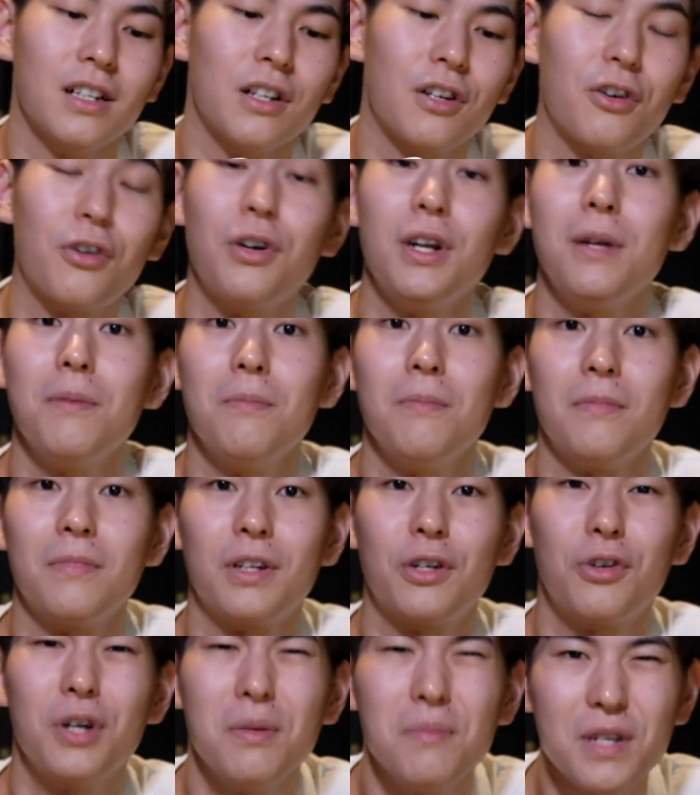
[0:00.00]

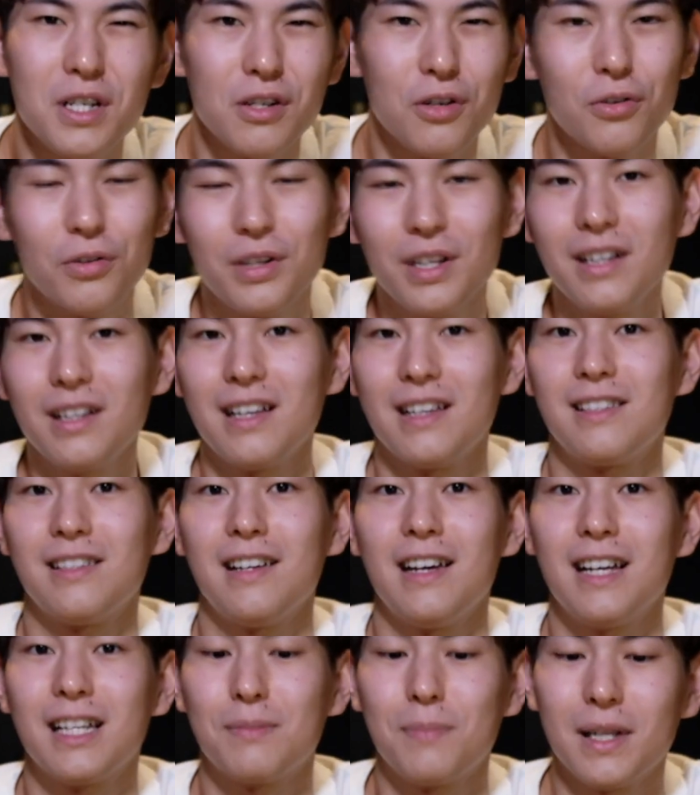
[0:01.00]
creamish looking as
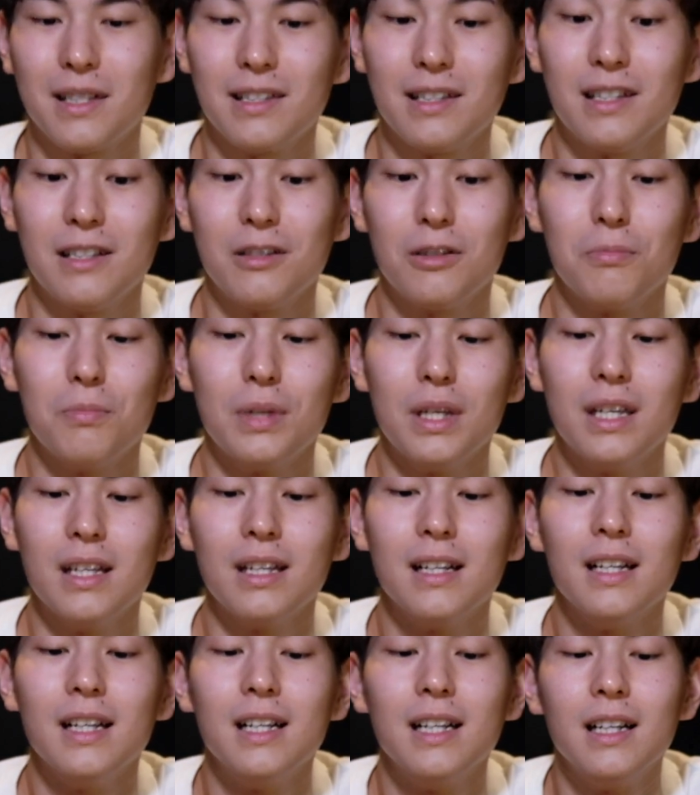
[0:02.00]
I expected it to be,
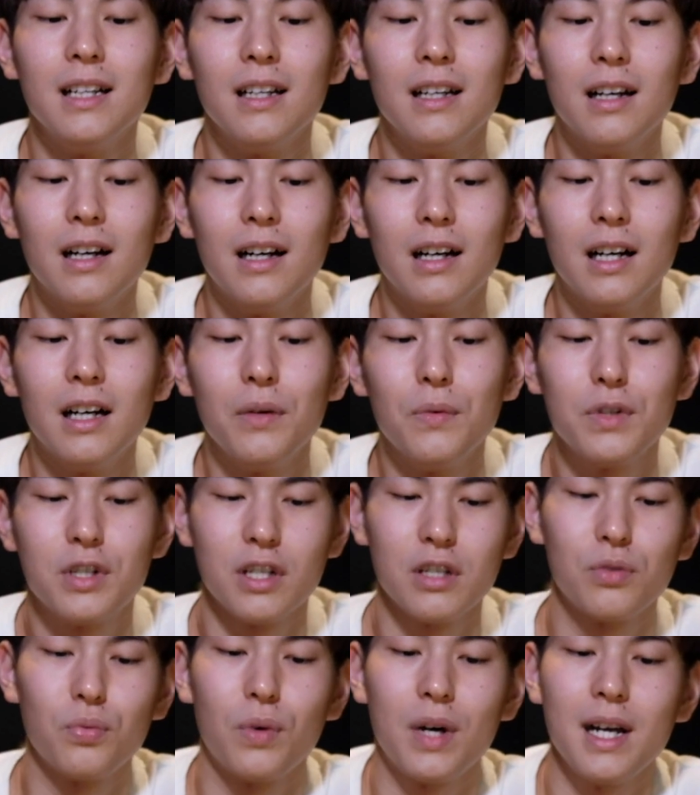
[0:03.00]
which
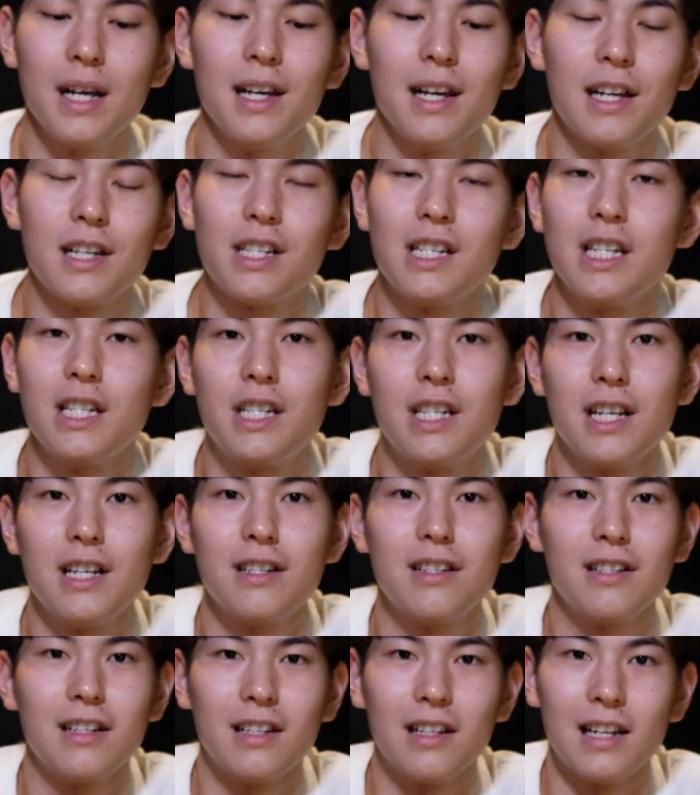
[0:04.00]
is why I actually
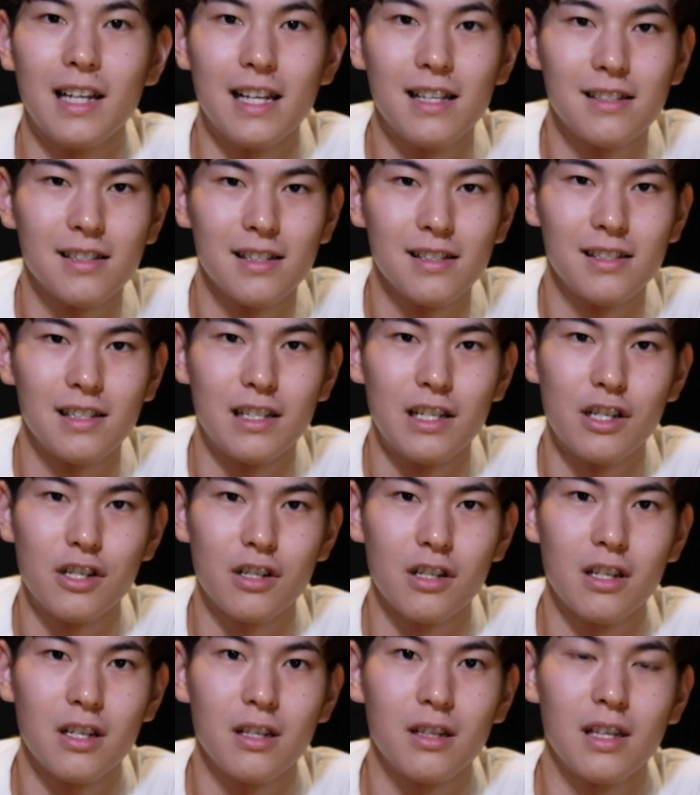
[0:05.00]
changed the laces
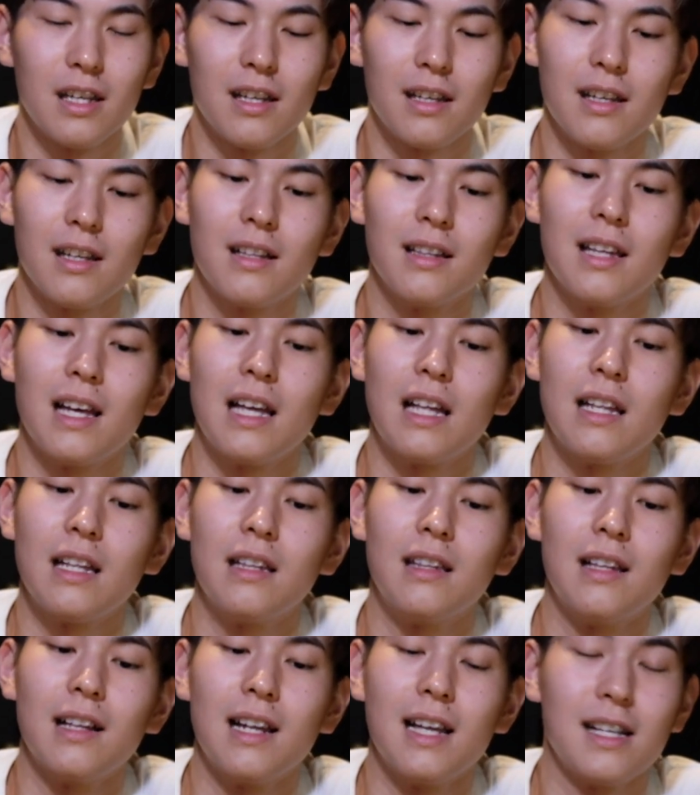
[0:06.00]
initially, thinking that
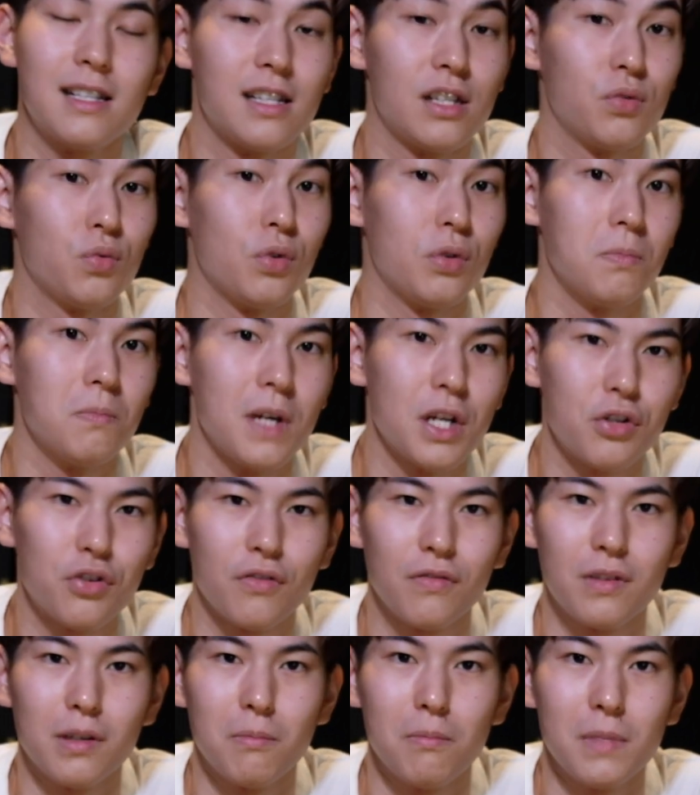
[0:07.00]
the laces would match
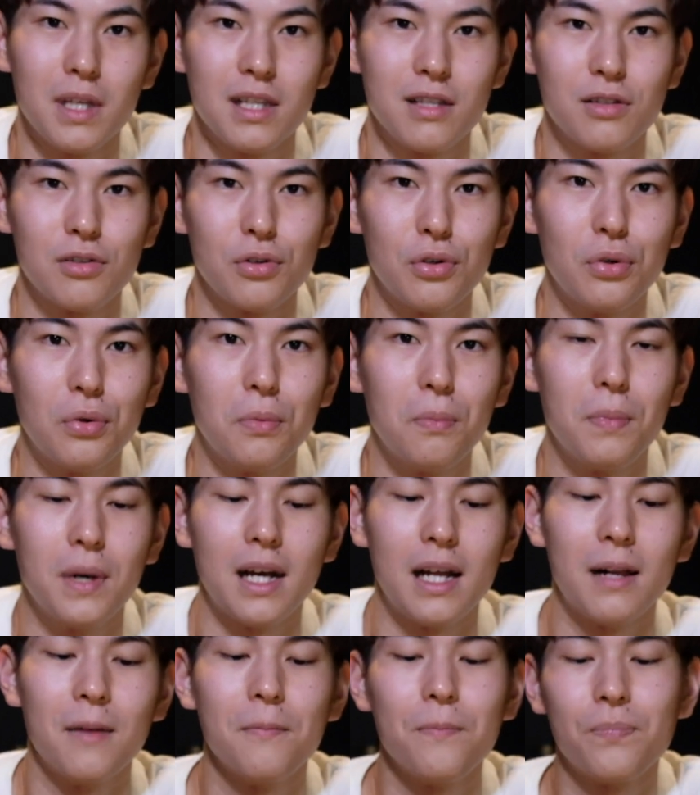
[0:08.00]
with the midsole.
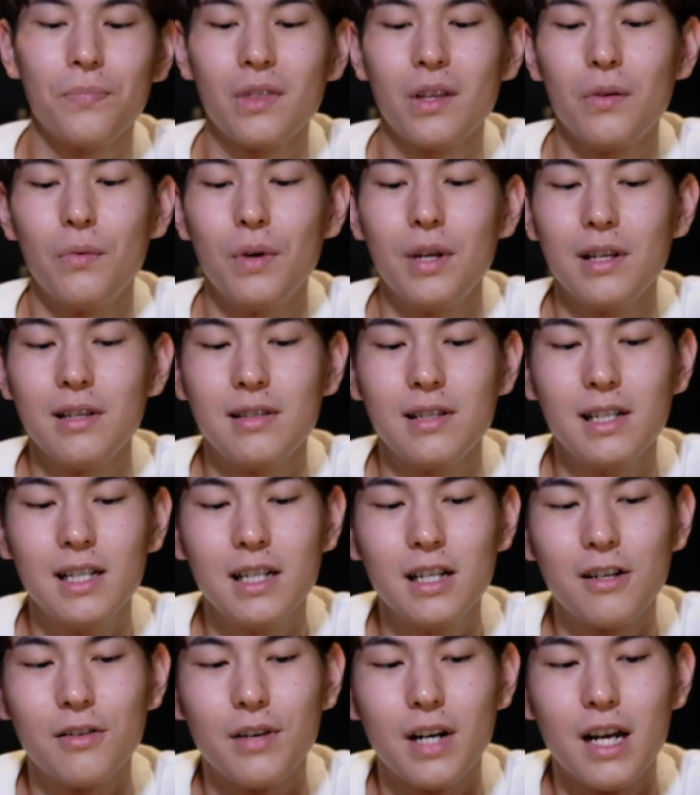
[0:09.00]
But when the
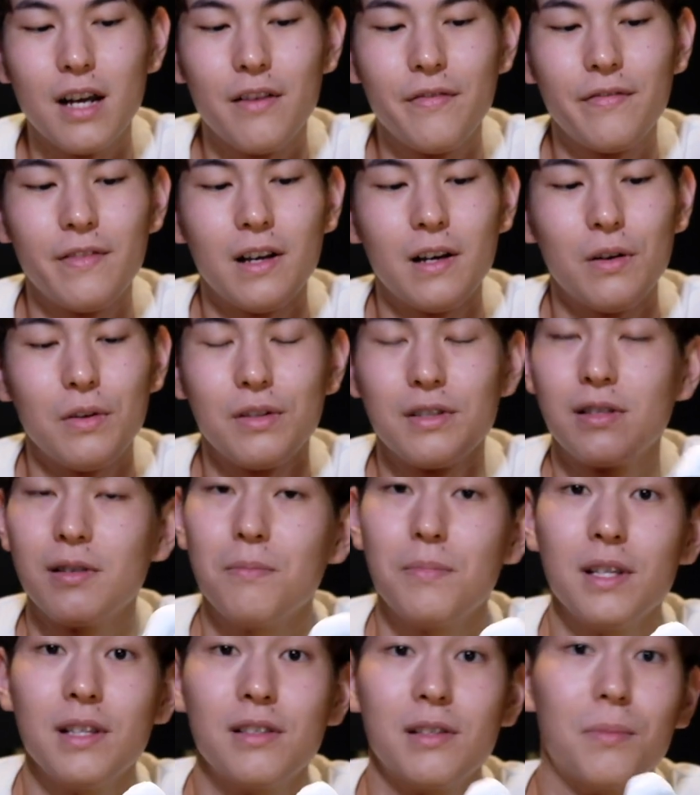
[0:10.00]
sneaker arrived, I was a
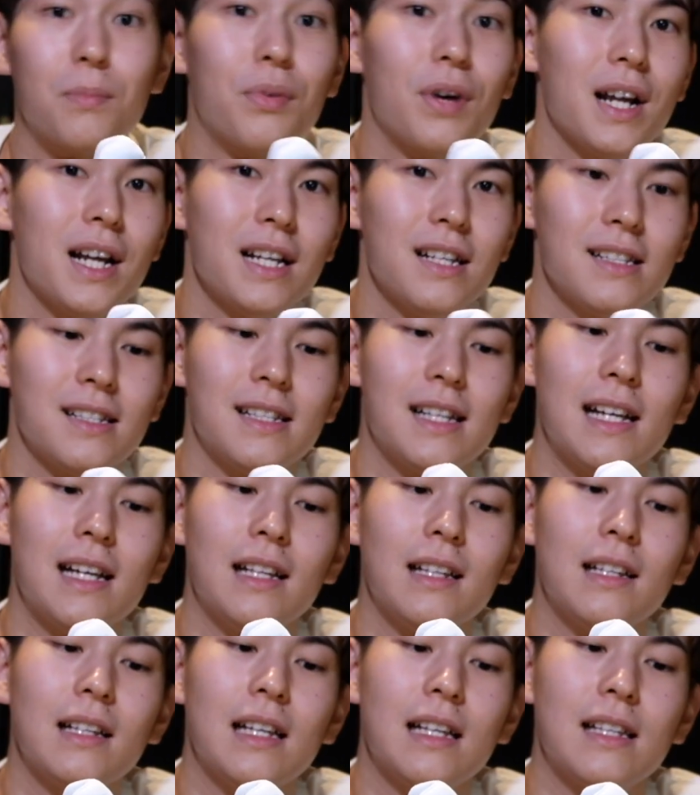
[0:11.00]
bit surprised that
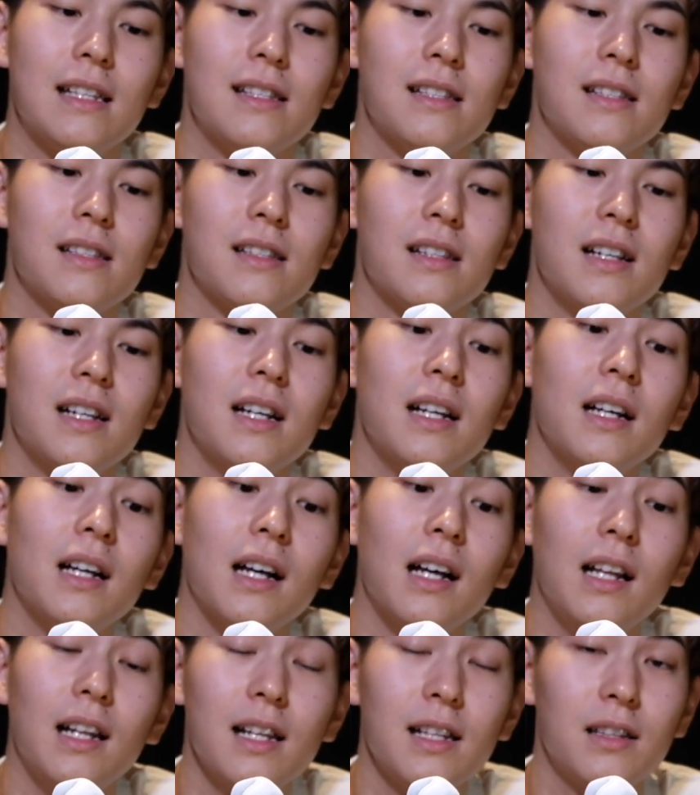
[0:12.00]
it's
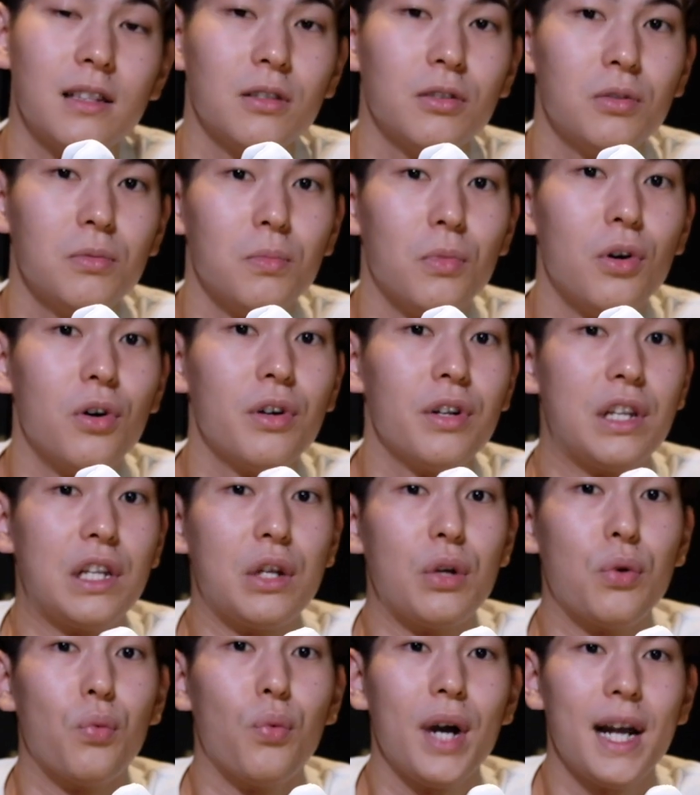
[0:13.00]
a little more on
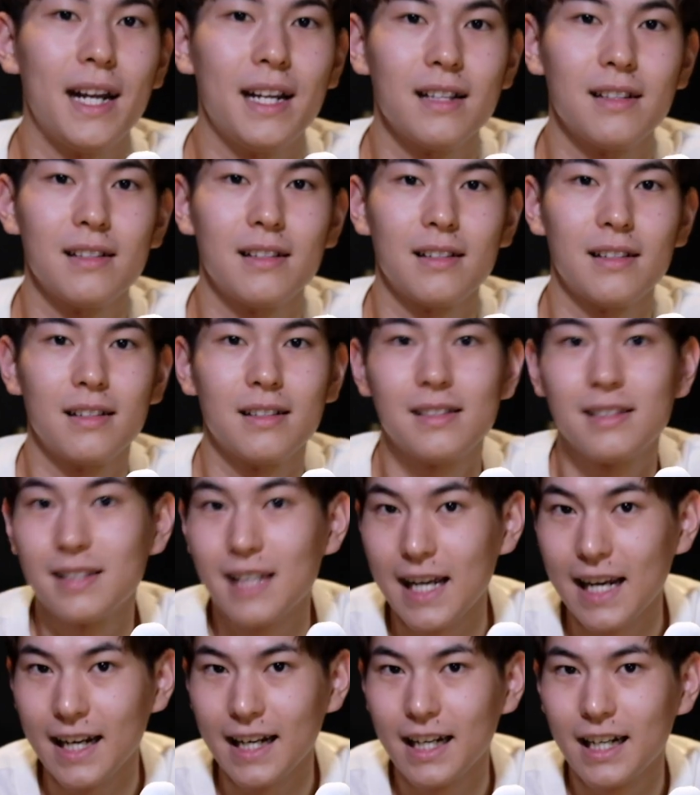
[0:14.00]
the white
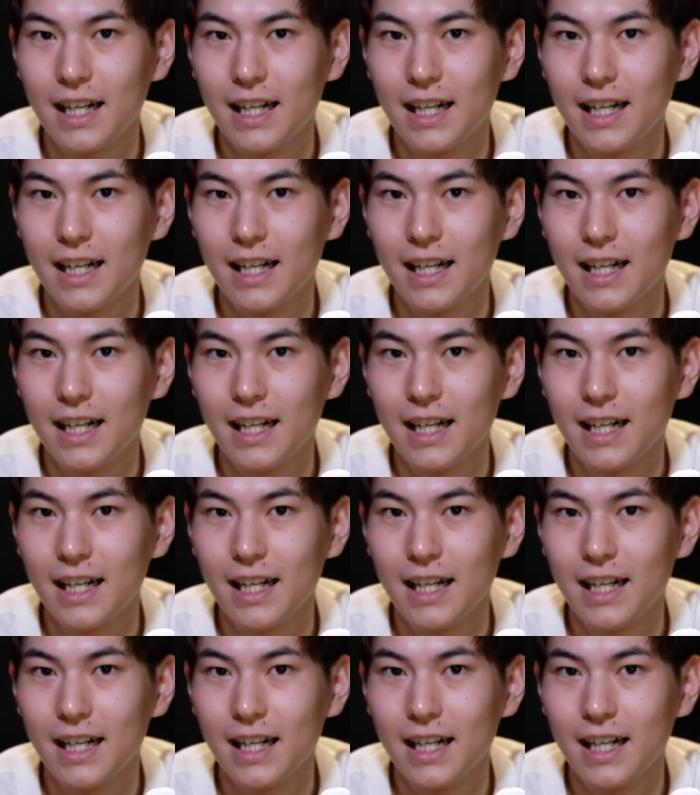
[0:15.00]
side.